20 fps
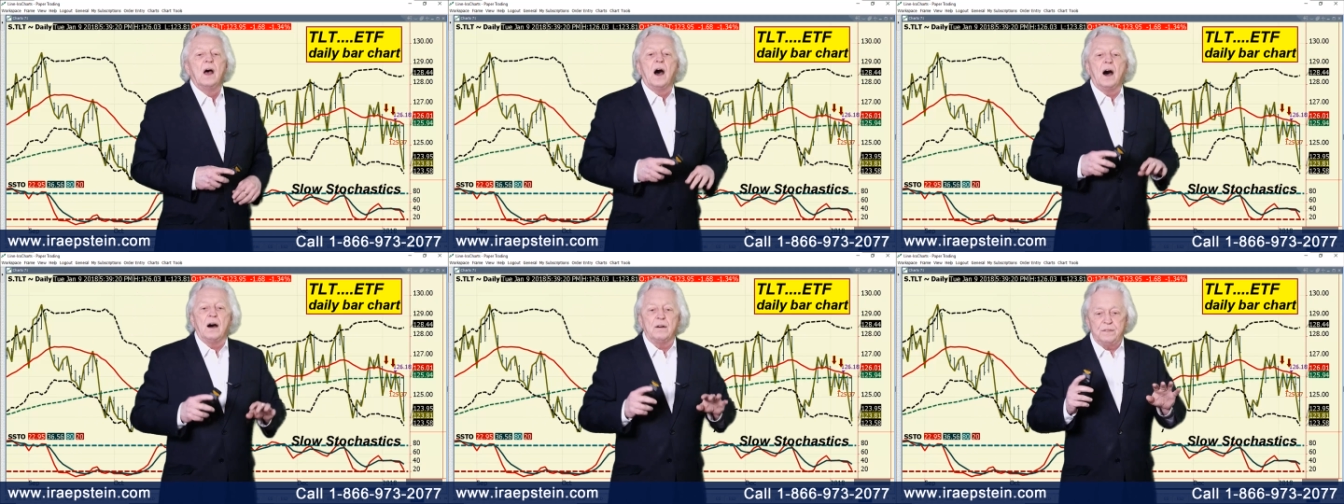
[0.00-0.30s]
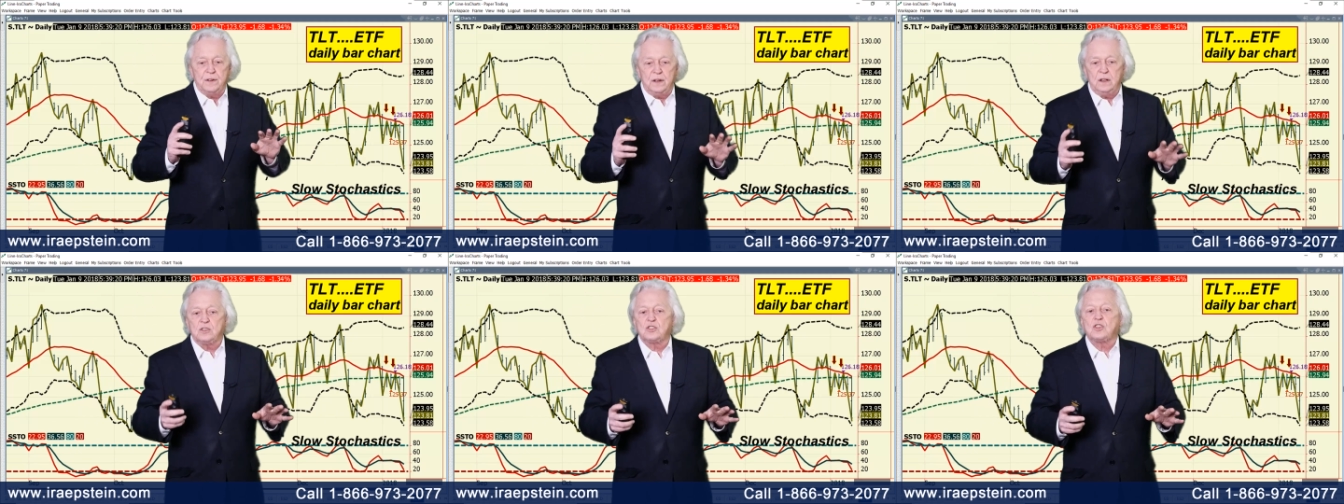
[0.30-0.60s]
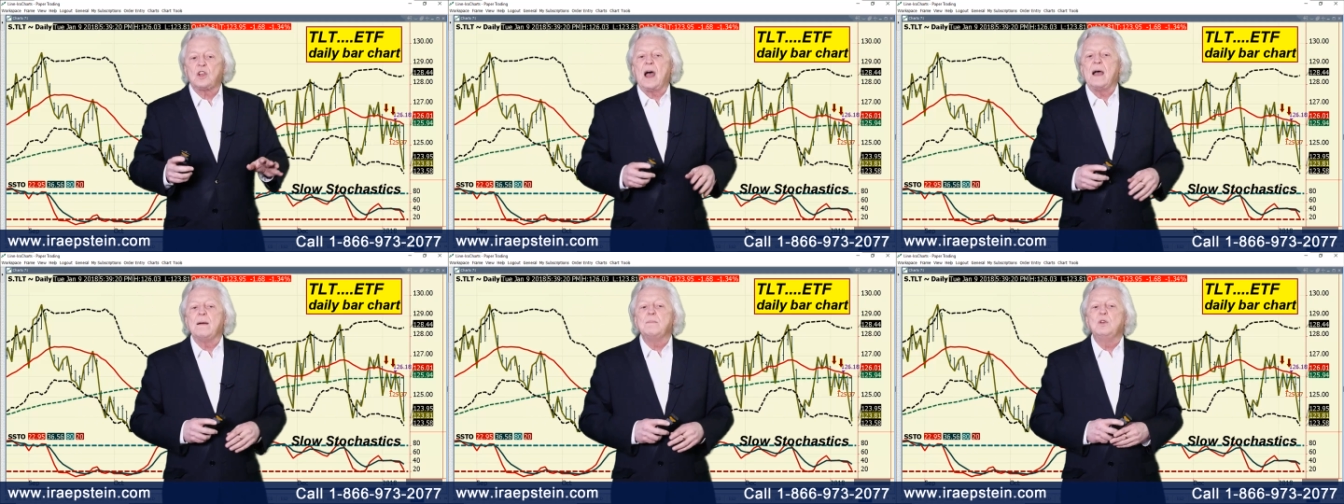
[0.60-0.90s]
of each
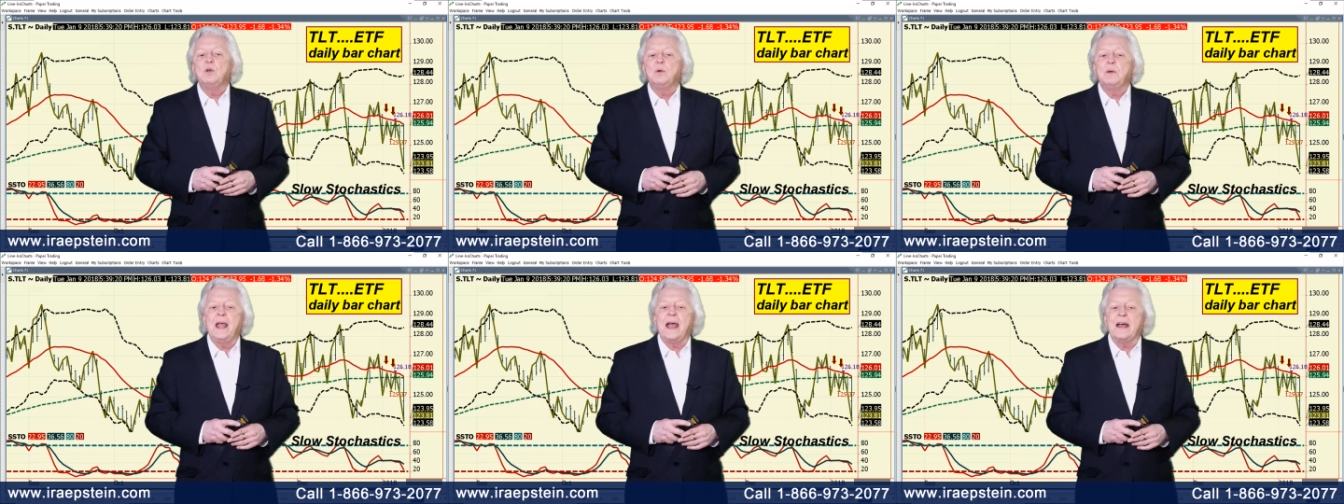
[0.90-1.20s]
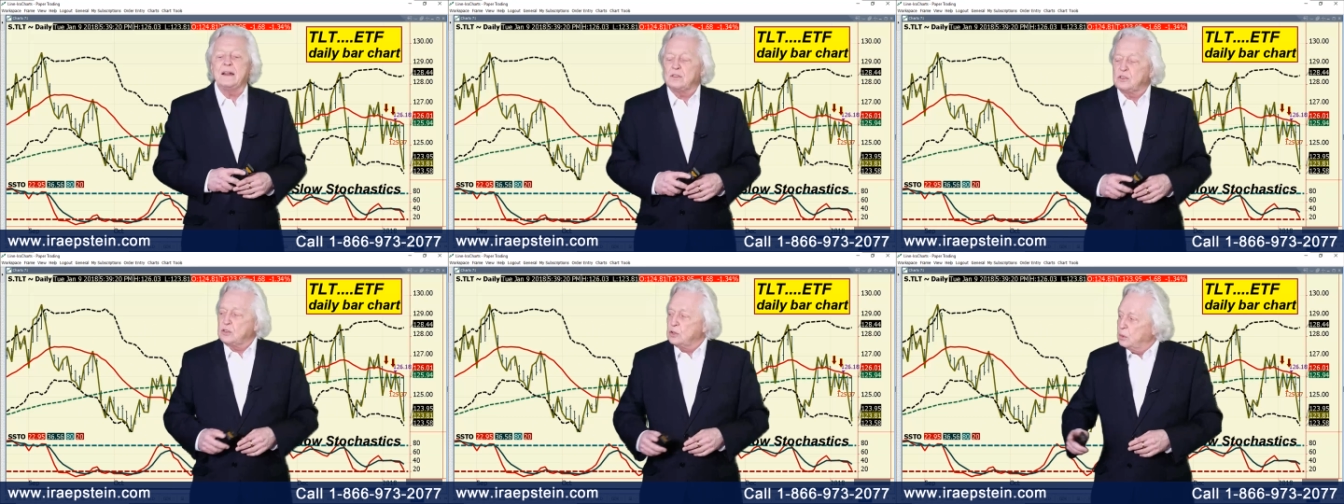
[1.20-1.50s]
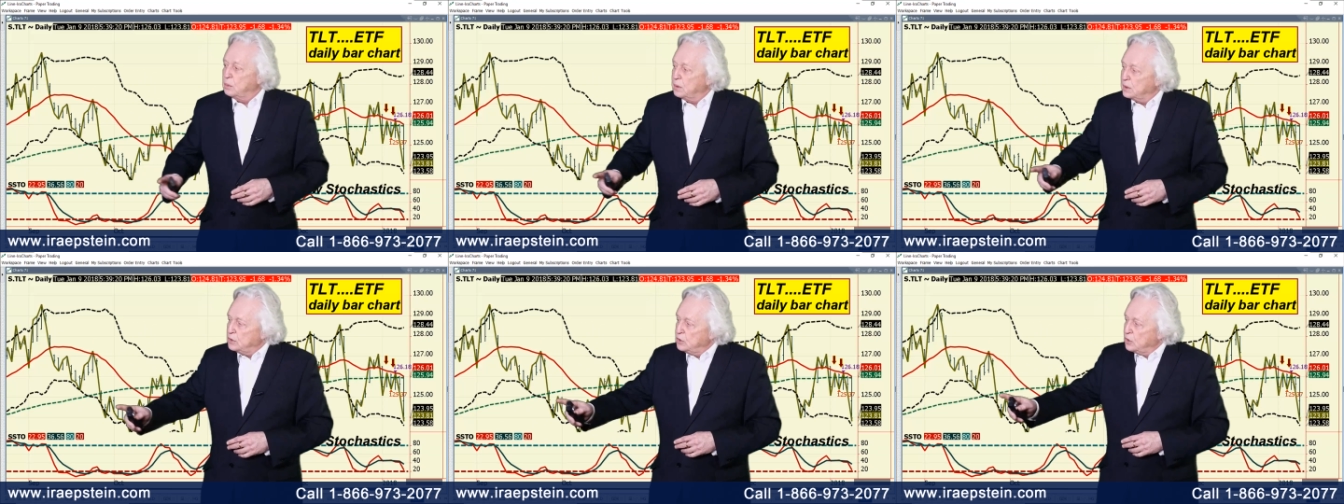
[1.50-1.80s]
time you get
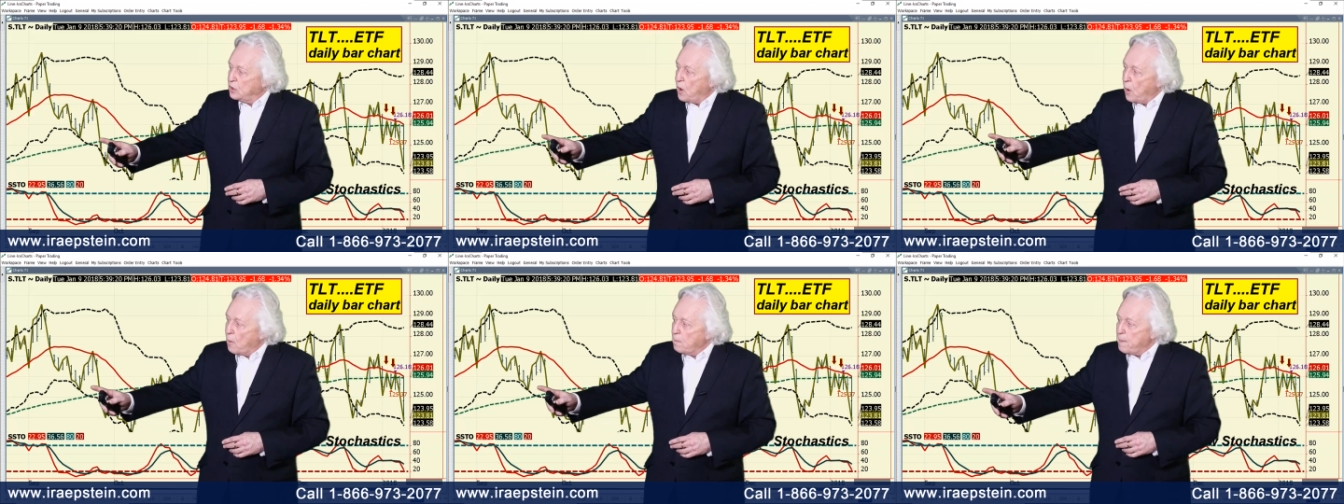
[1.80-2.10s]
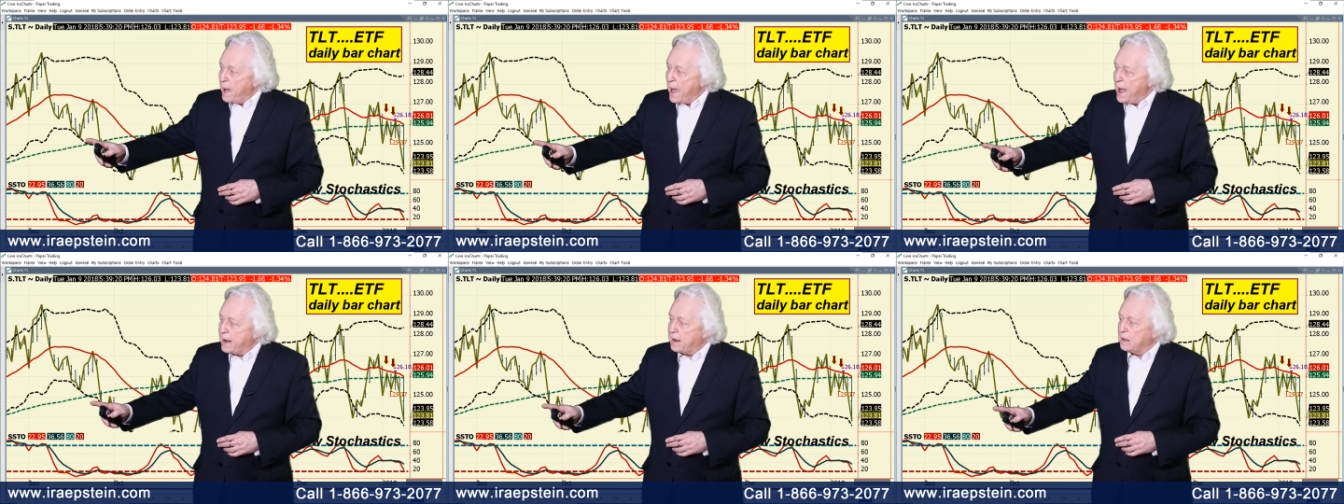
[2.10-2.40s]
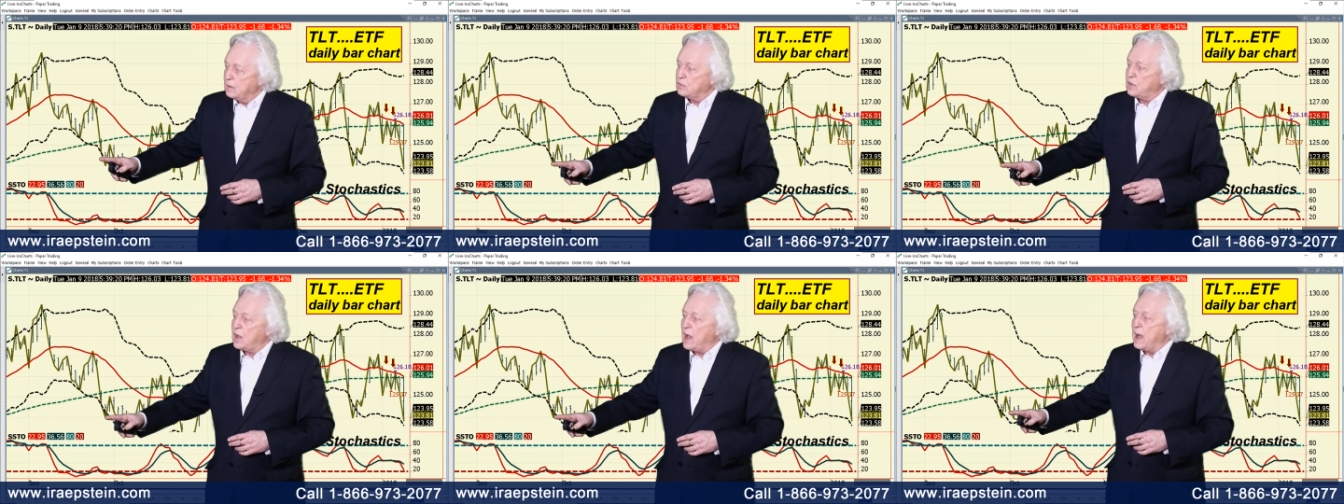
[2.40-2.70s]
to it and you can go back
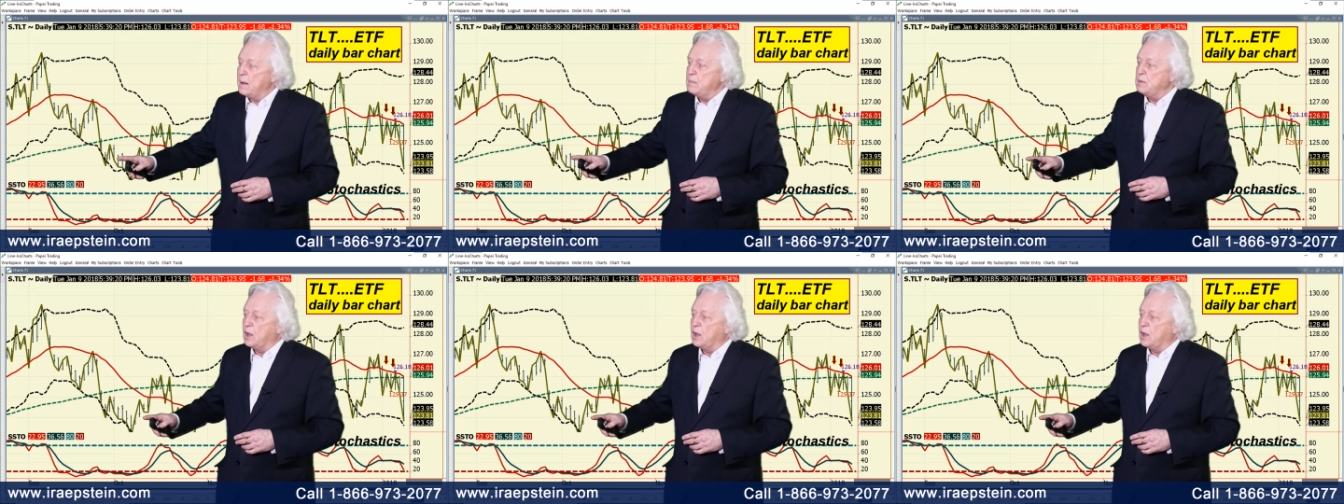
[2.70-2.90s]
in time,